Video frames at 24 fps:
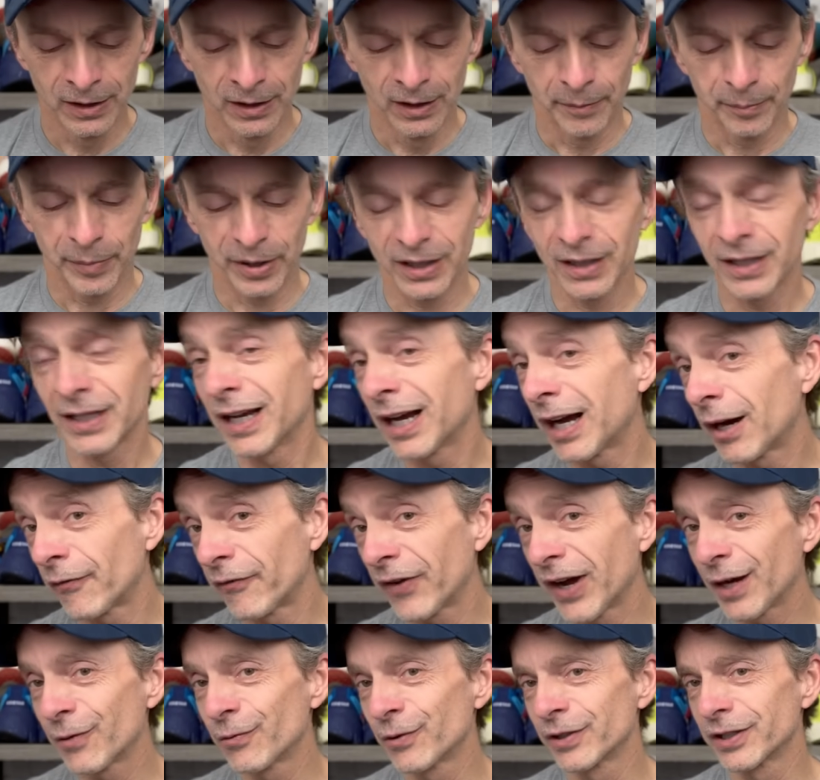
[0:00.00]
But now if
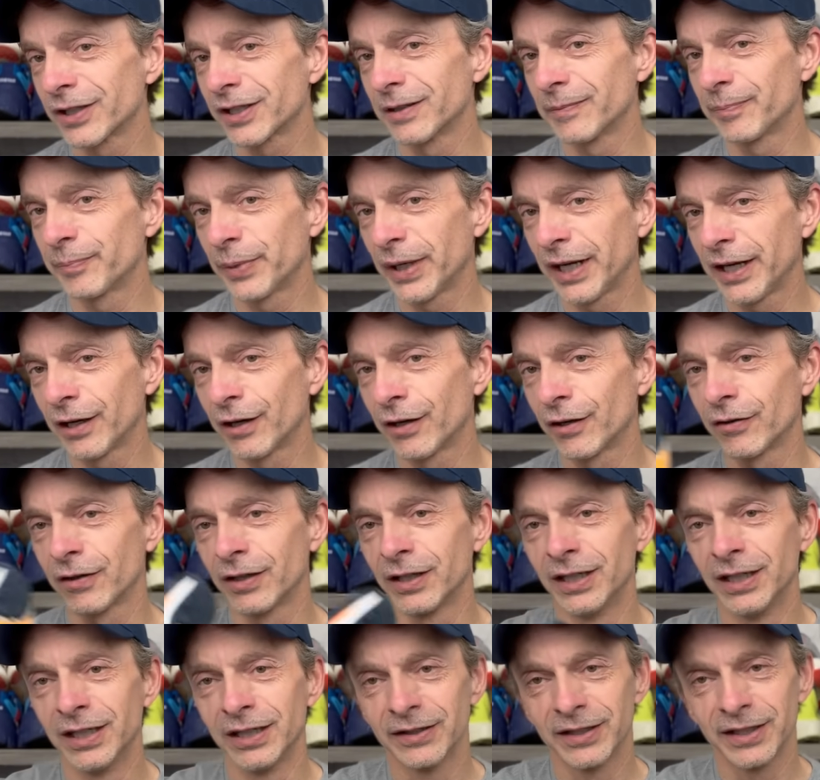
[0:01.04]
I were to compare
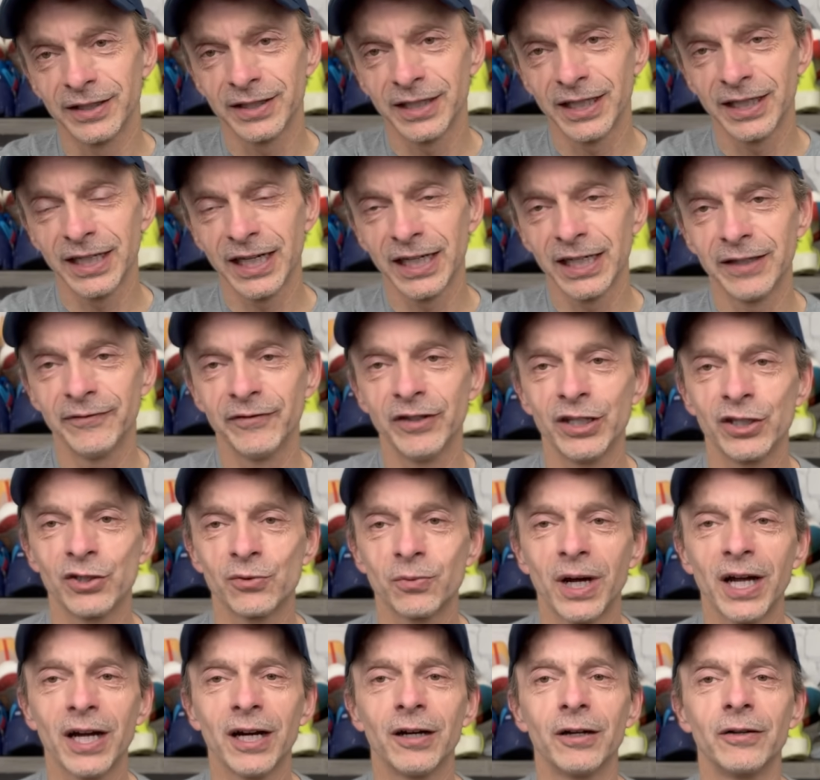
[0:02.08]
the 1080
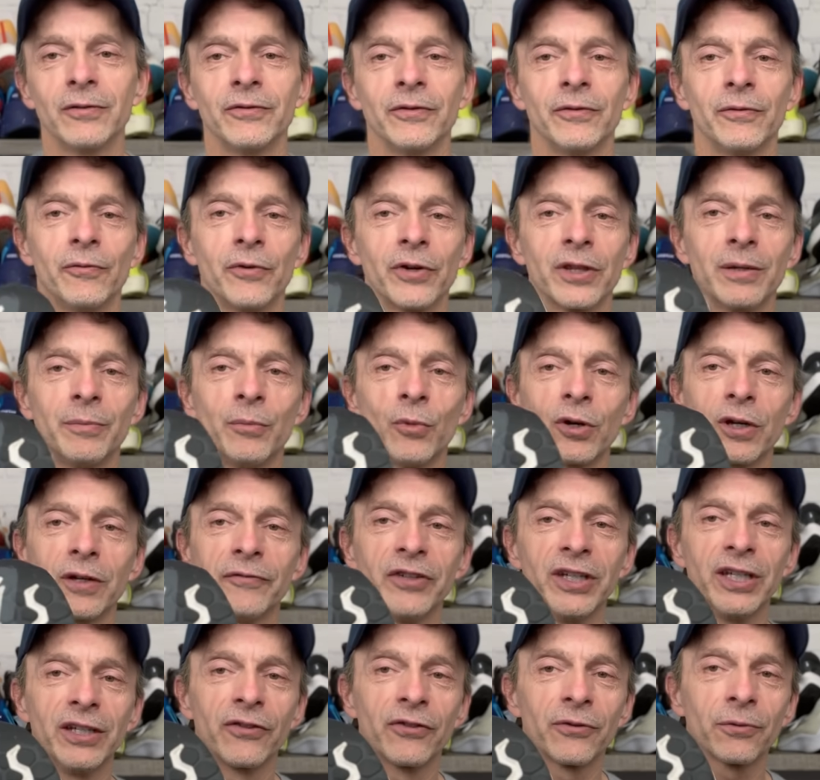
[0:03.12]
V12 with the More
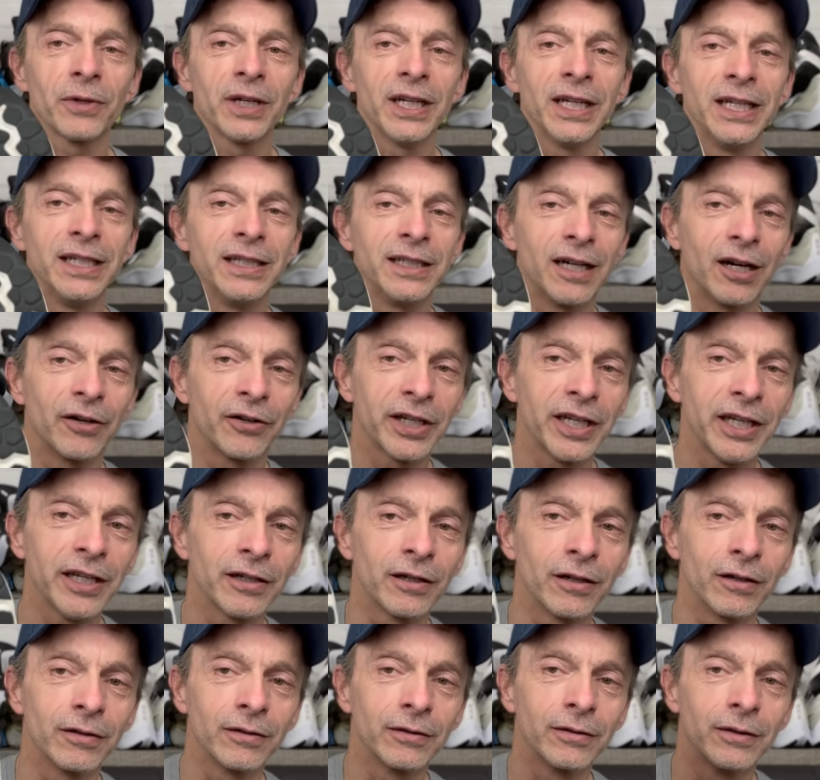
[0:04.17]
V3, now
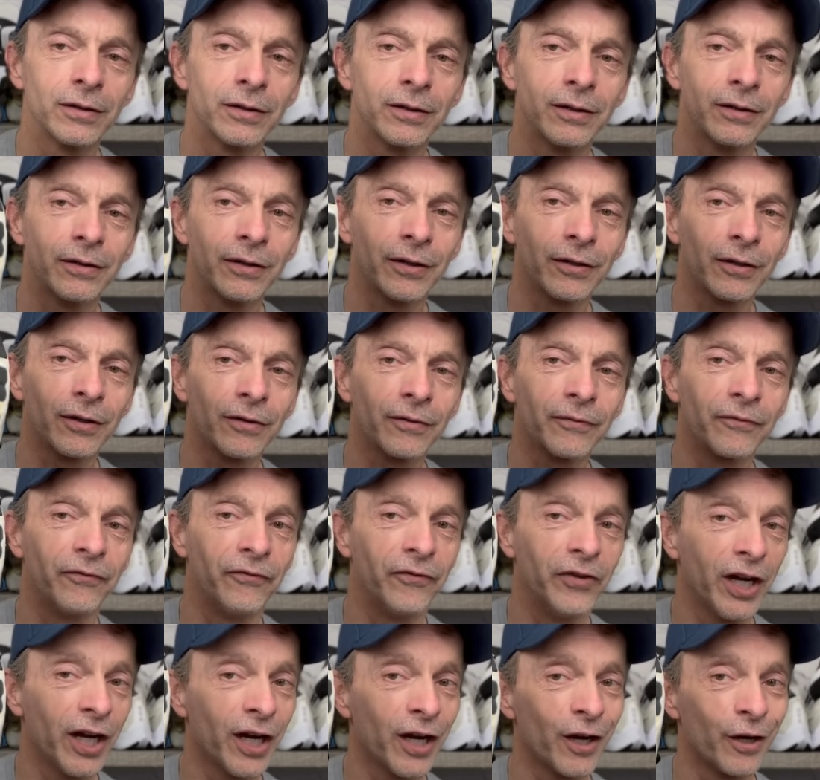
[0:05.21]
here, they're
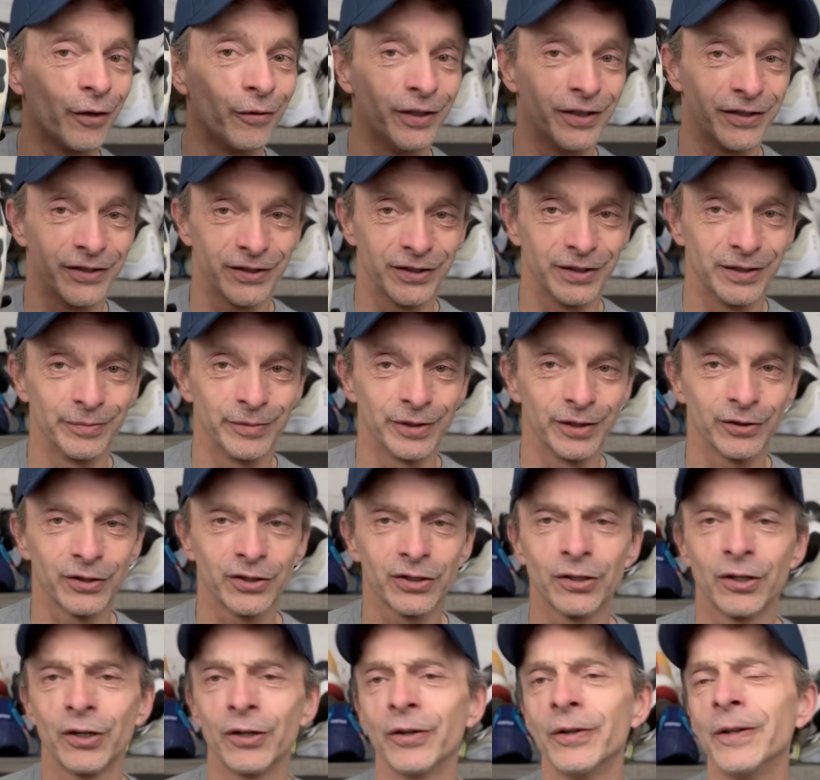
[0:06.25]
very similar.
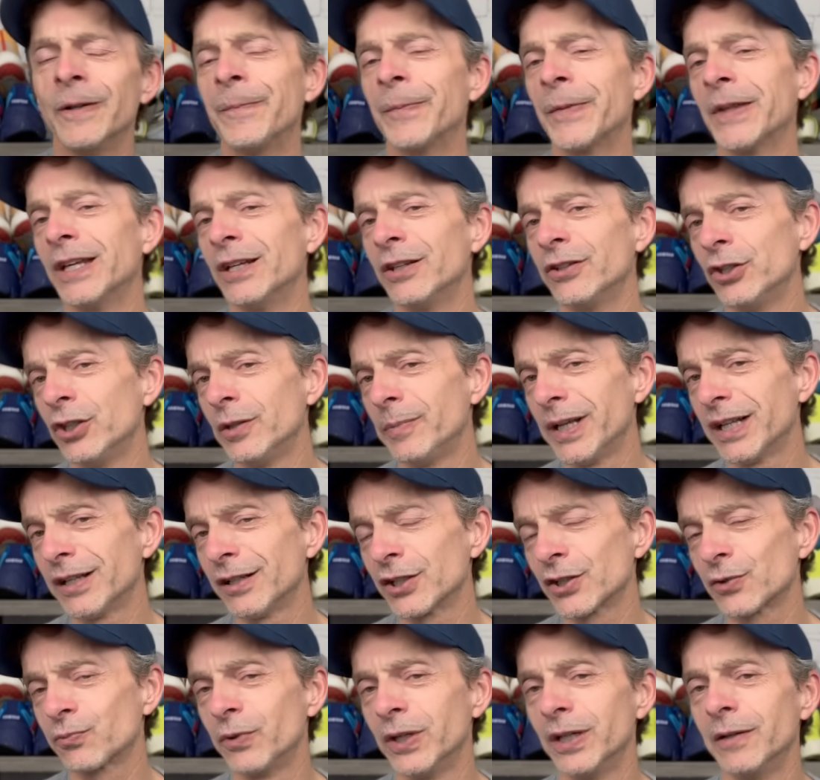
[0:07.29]
So New
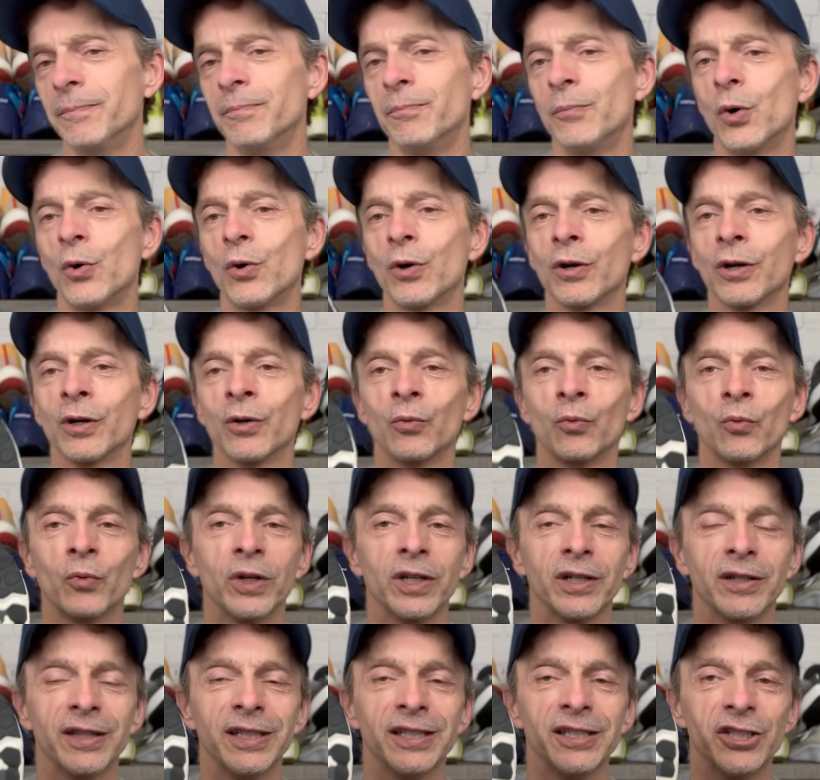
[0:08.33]
Balance went more
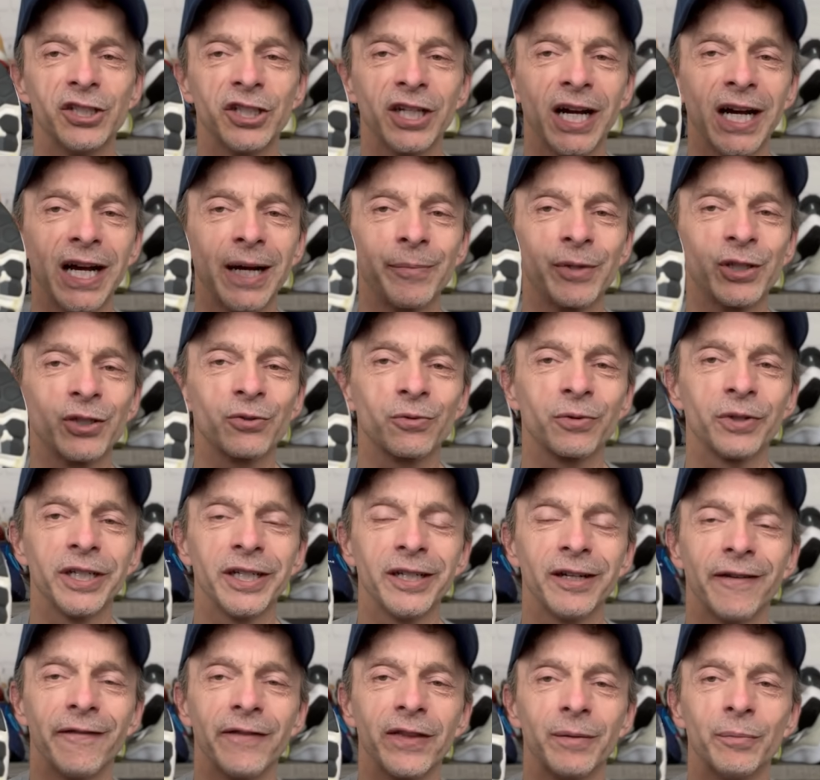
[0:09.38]
with the
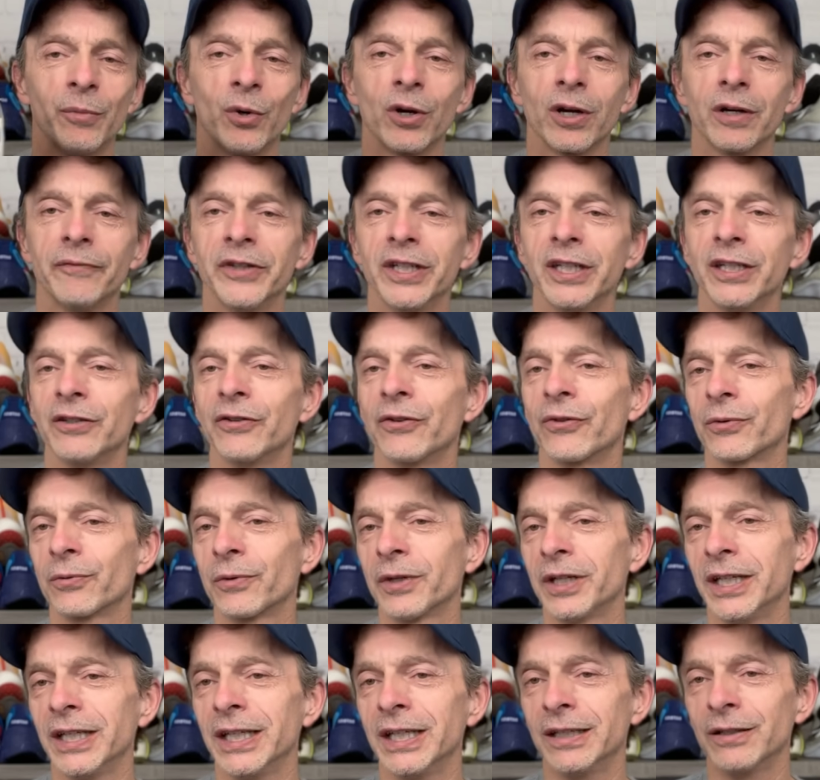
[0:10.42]
geometry of the More
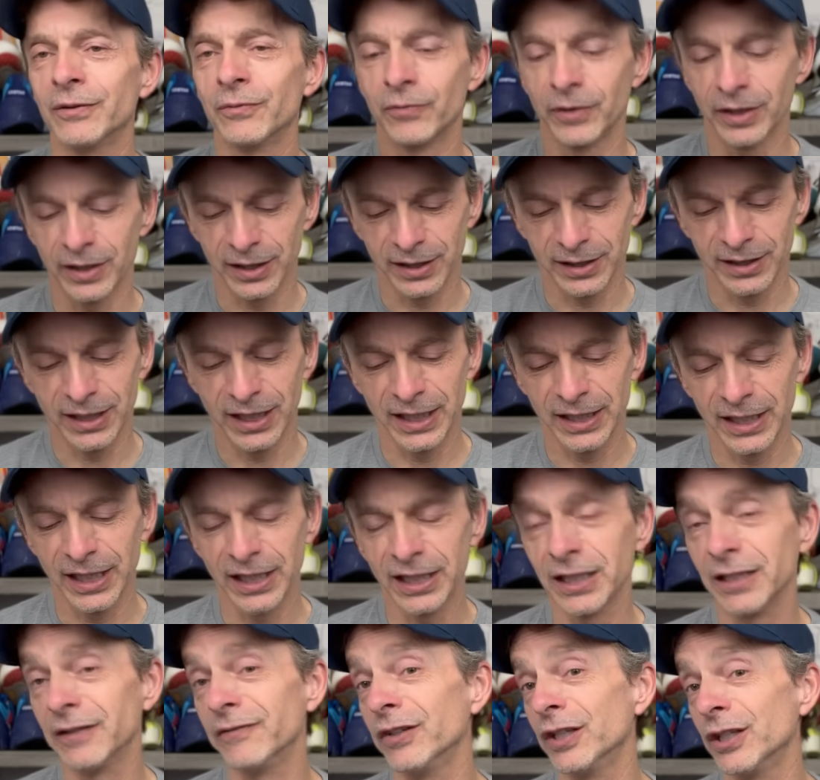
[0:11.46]
V3 with the
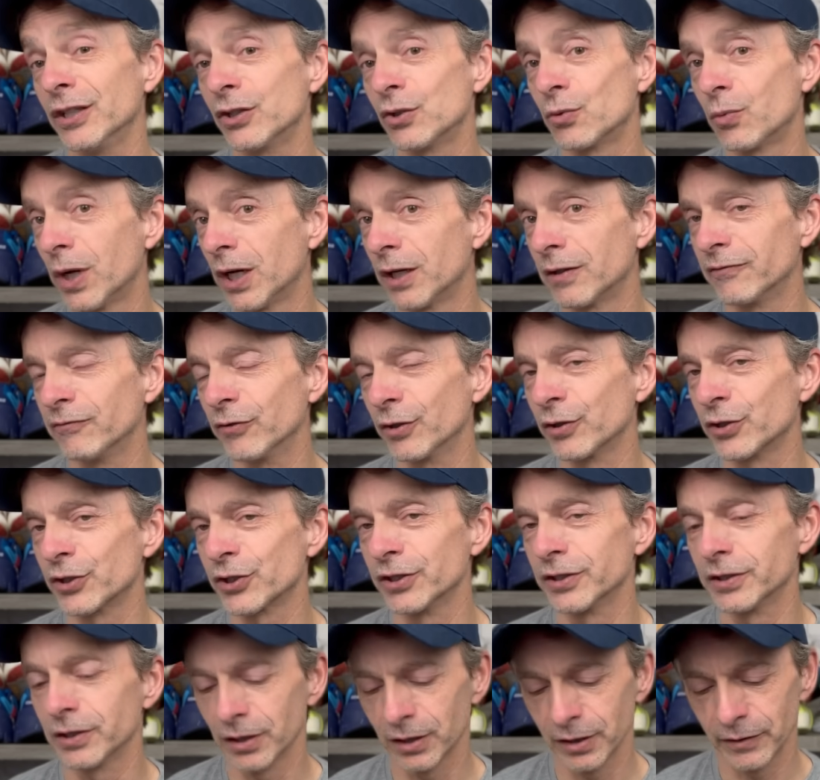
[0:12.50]
1080 V12
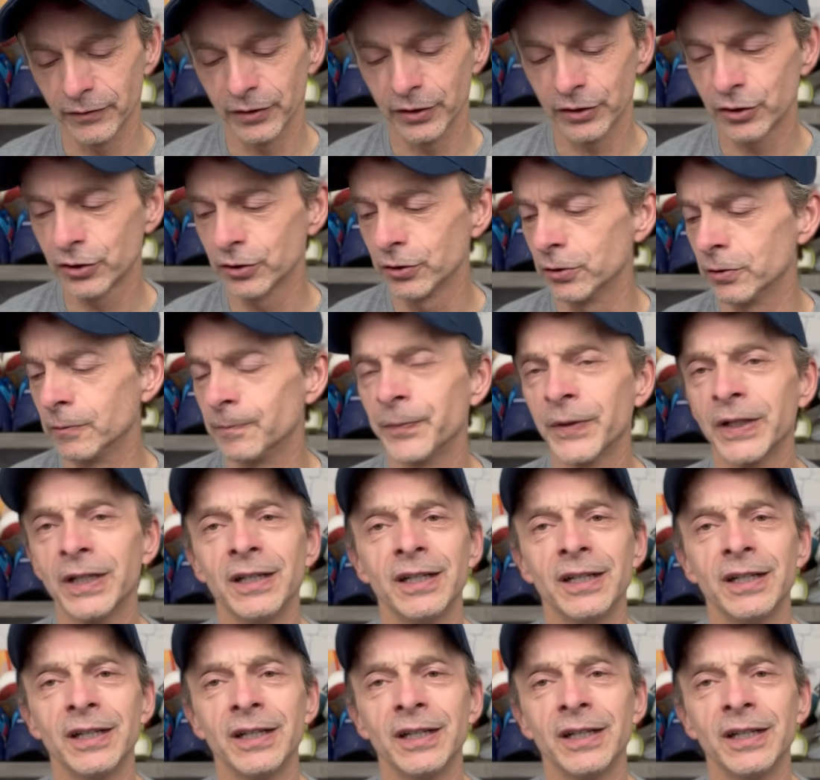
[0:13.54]
version of the shoe.